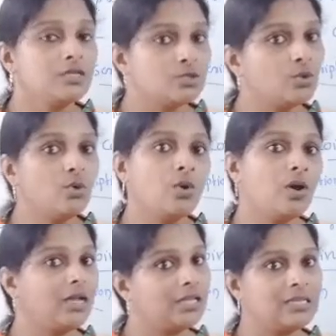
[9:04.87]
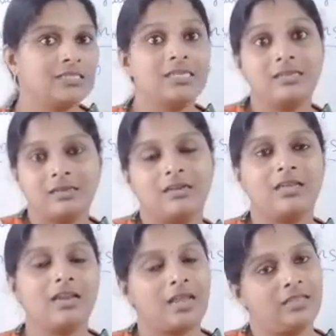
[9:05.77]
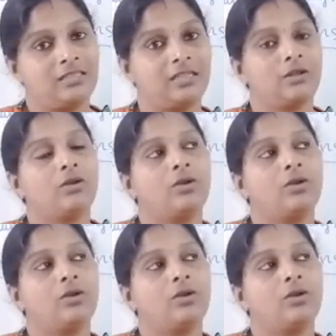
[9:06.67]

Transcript: So is it clear? I think.